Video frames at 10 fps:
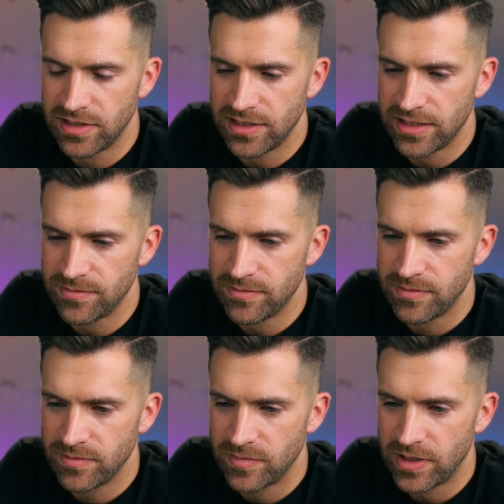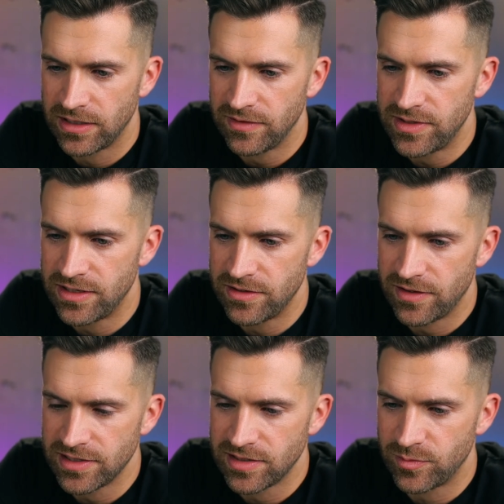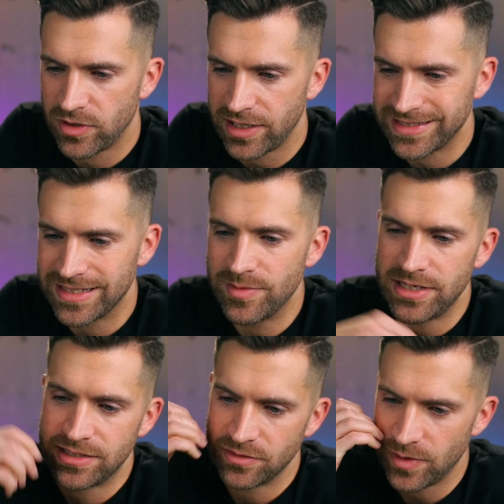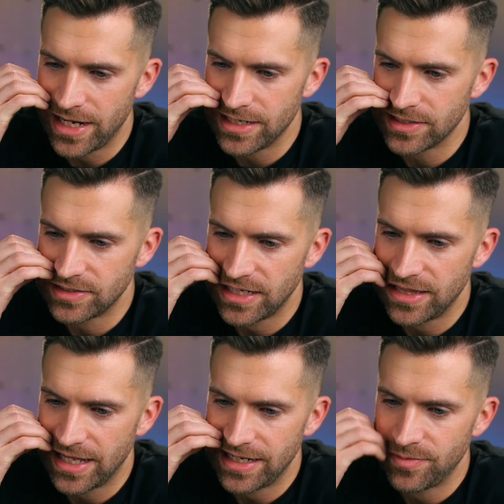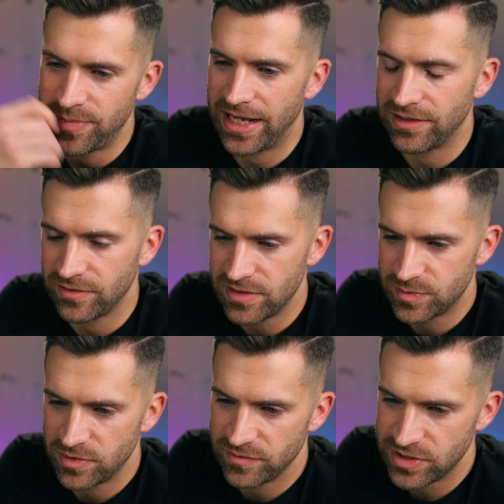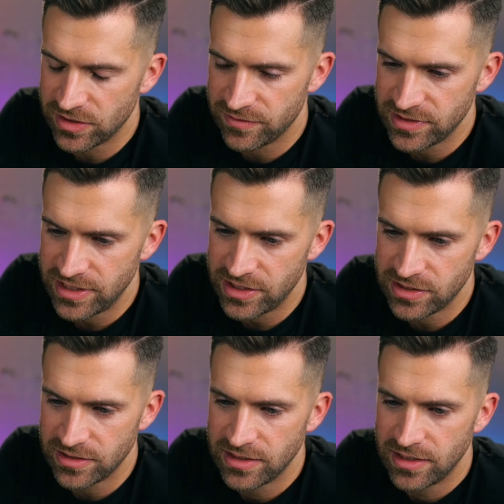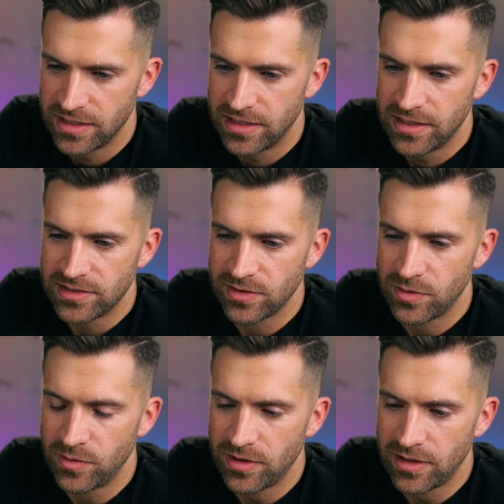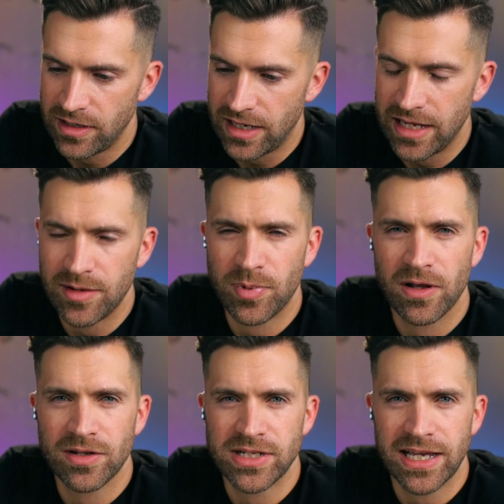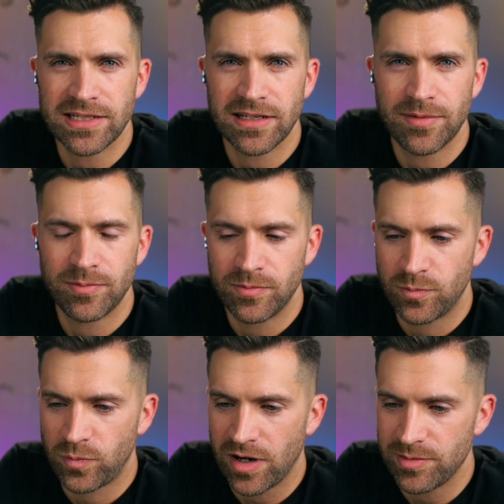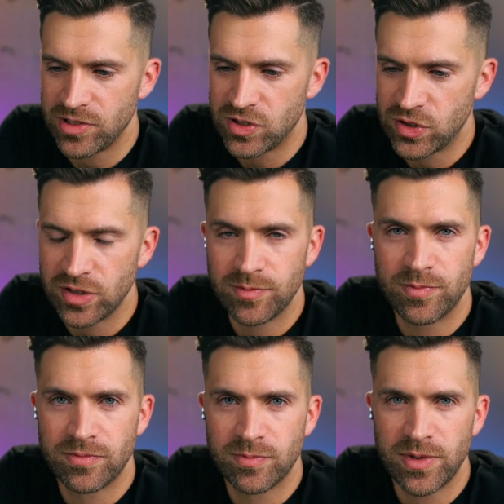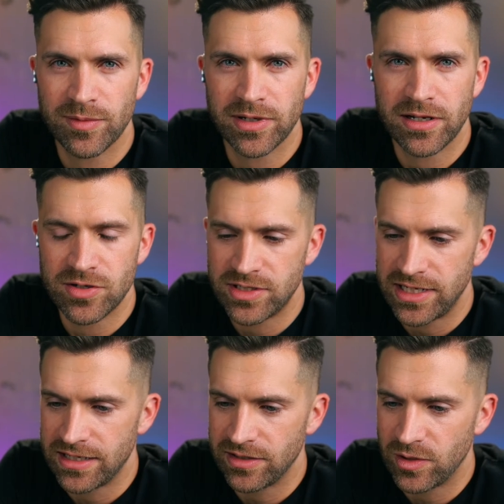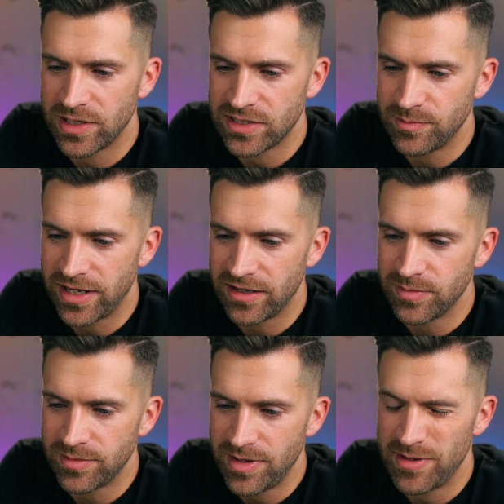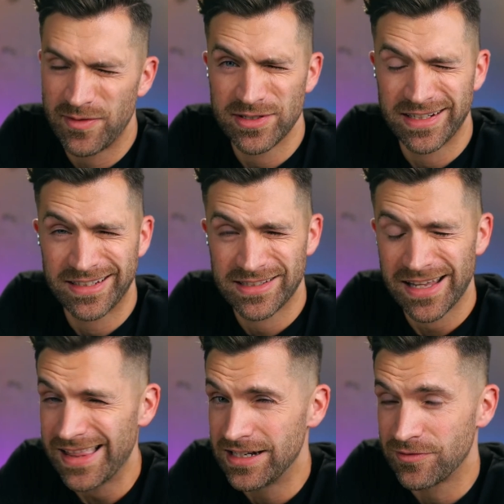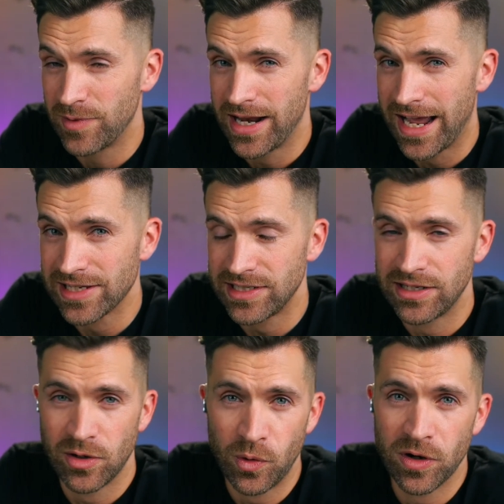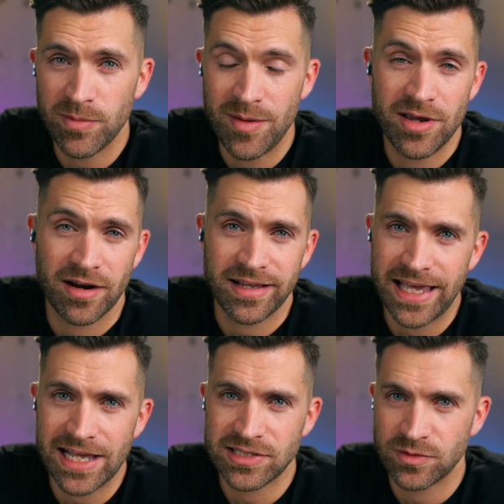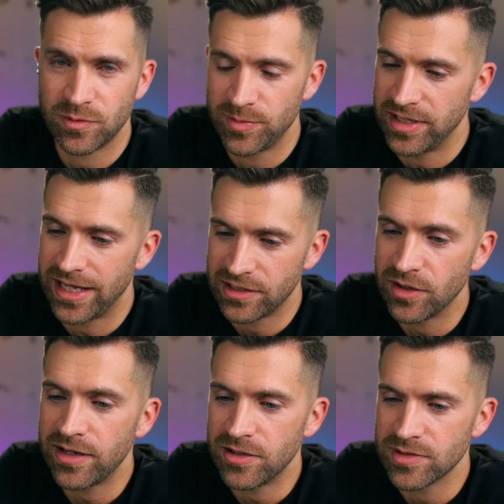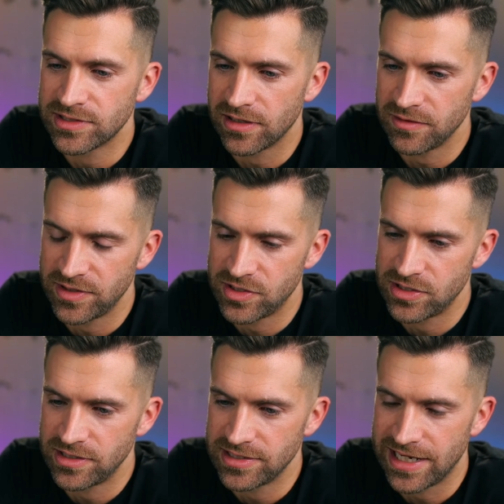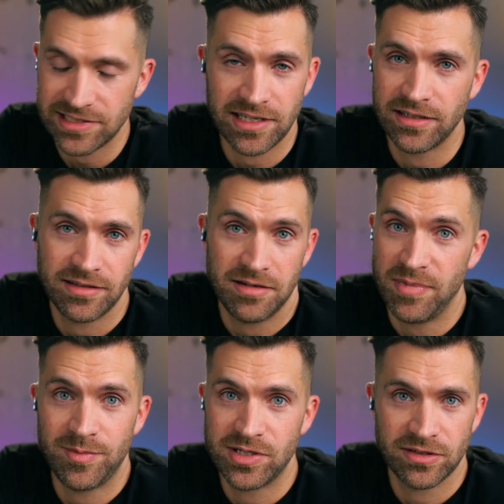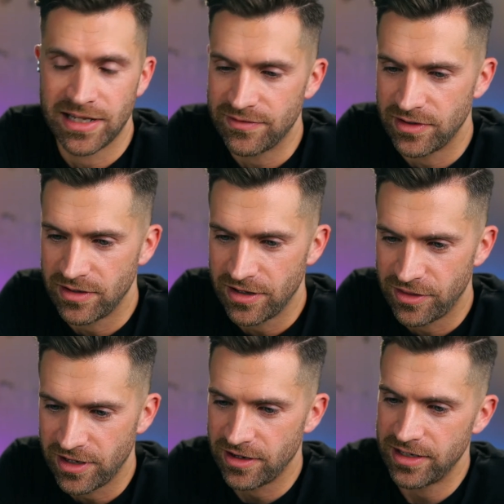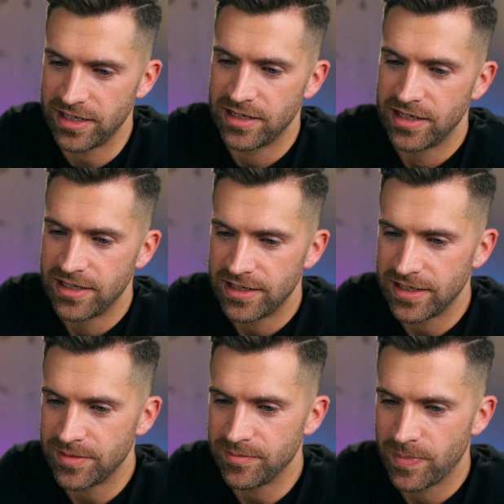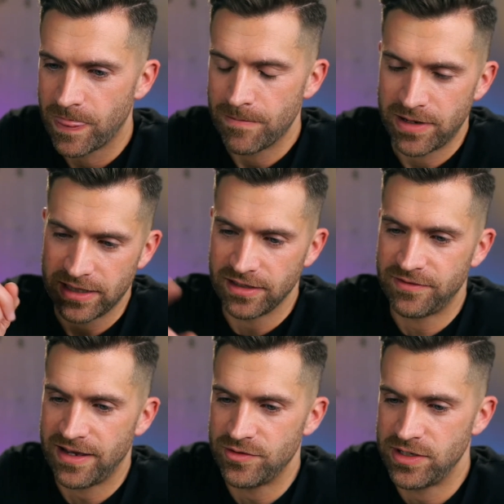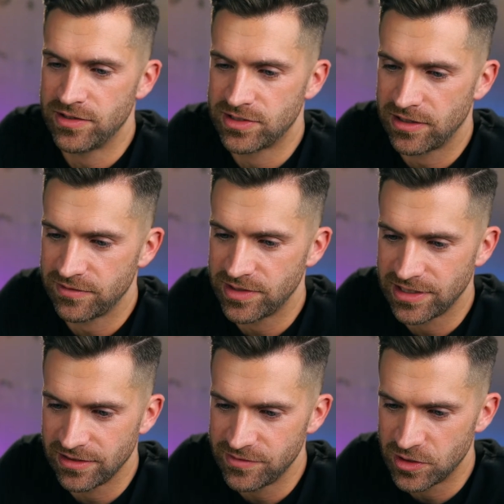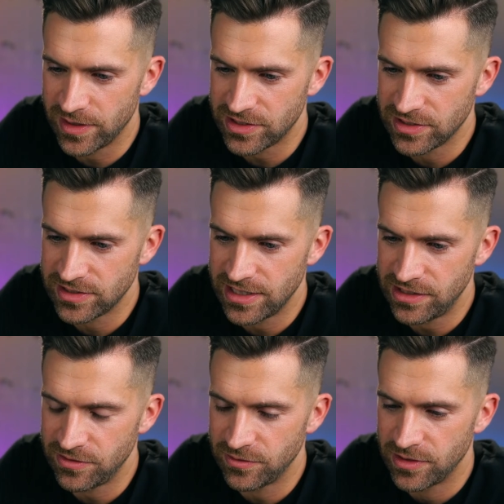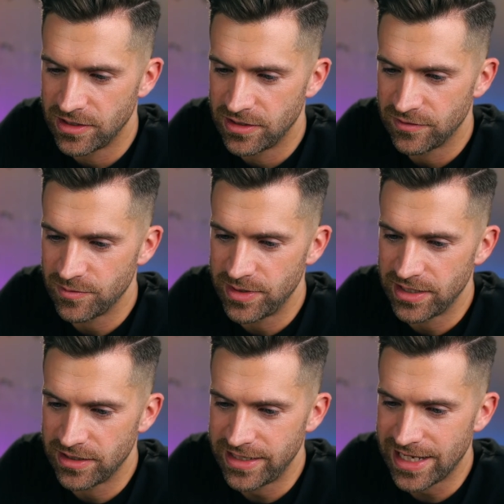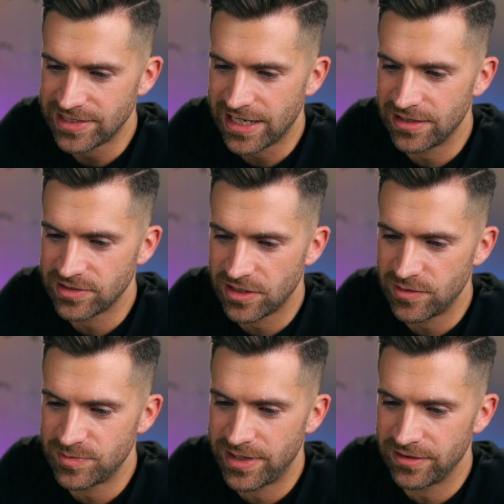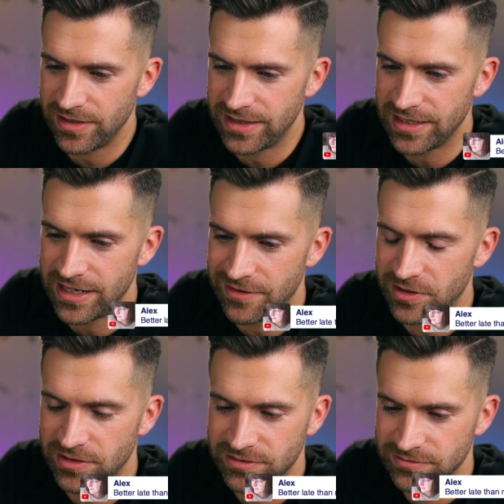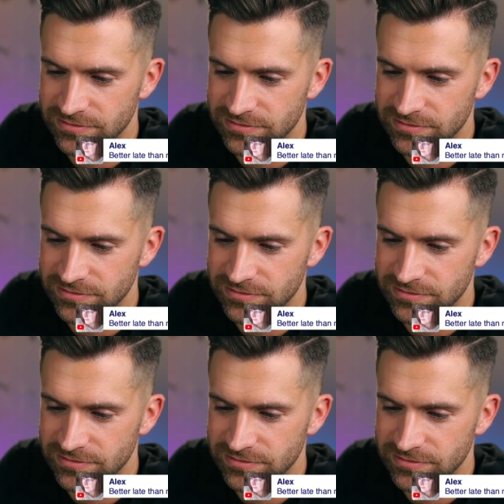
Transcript: I'd love to hear your thoughts on proximity to whiteness and that impact on this privileged conversation. So I apologize. I probably should be able to understand the question better, but maybe if there's a slightly different way to ask it, or maybe our guest will be like, no, I know what Starkovich is asking, and maybe she'll have a thought on it. But I love having you here, Starkovich. I love your questions. Thank you for being here. Yes, Alex, always better late than never.